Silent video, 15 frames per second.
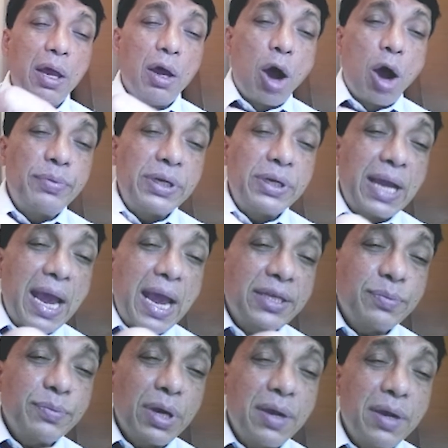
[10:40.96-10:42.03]
Optic
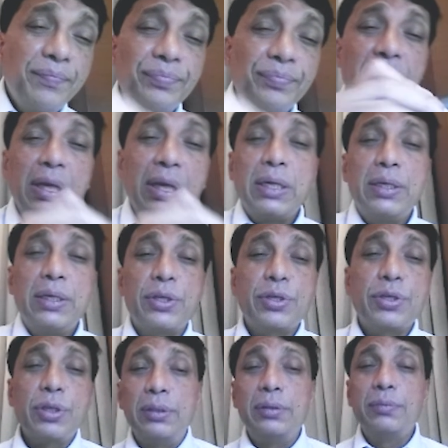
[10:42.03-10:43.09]
chiasma
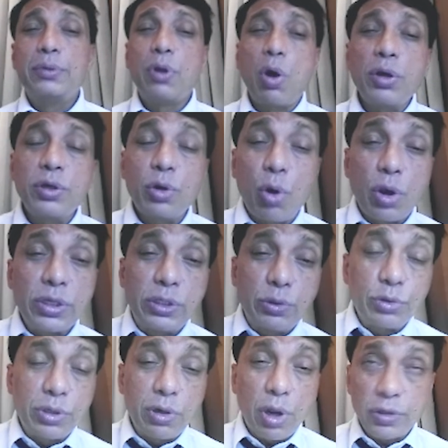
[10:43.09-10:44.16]
does not cause
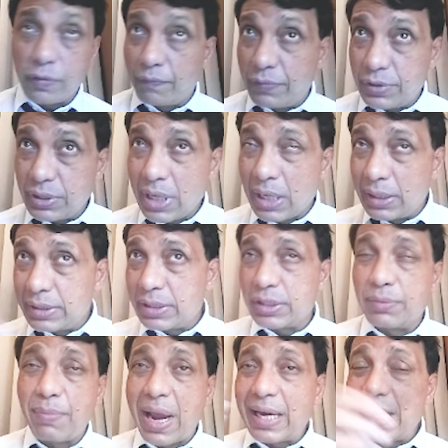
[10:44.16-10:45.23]
usual loss of vision unless it's
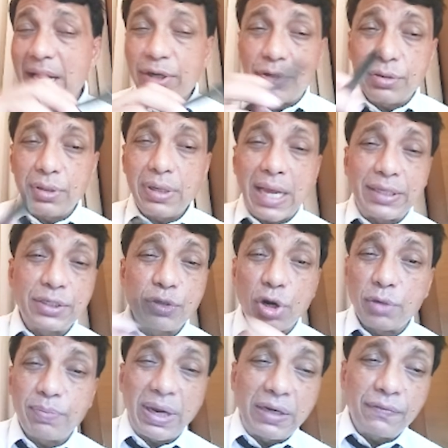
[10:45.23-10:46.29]
bilateral and it's
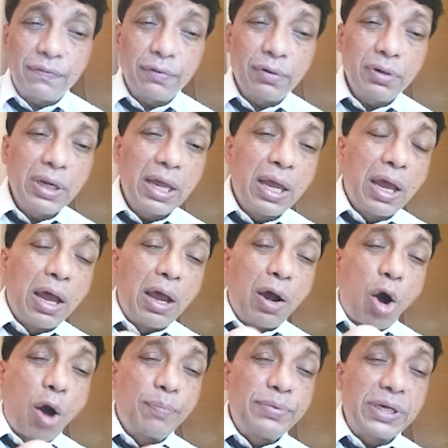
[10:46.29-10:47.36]
not painful.
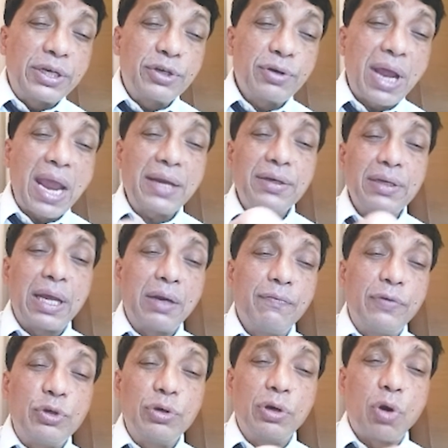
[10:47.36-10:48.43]
Optic tract and
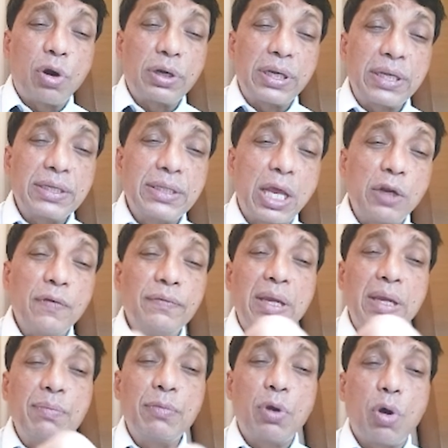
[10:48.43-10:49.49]
visual cortex, none of
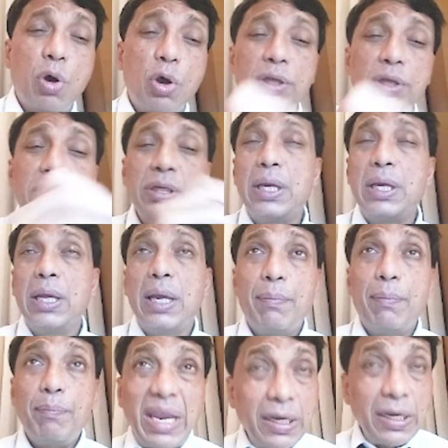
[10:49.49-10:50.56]
them cause
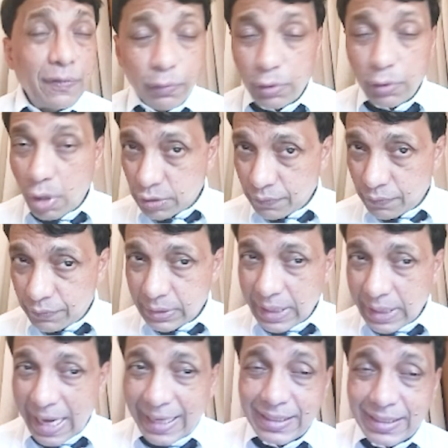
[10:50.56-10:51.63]
painful loss of vision
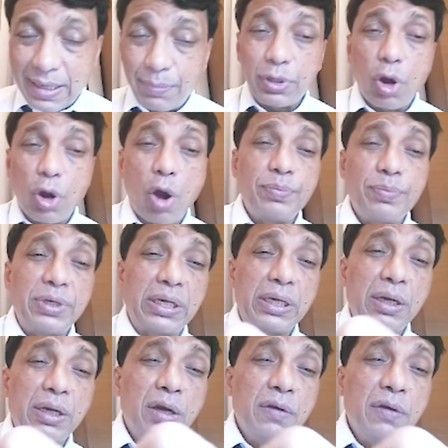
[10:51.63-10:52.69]
except optic
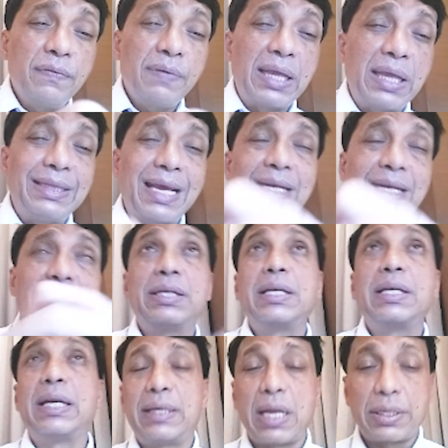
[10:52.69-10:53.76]
nerve, and that is the
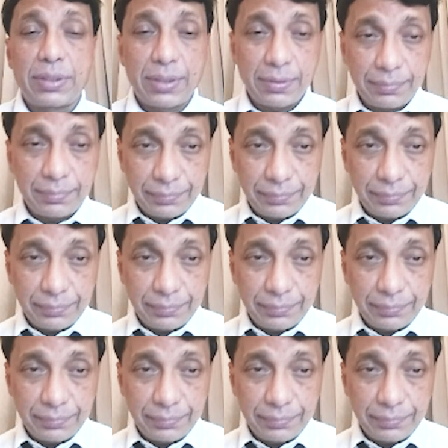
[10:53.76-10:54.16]
correct answer.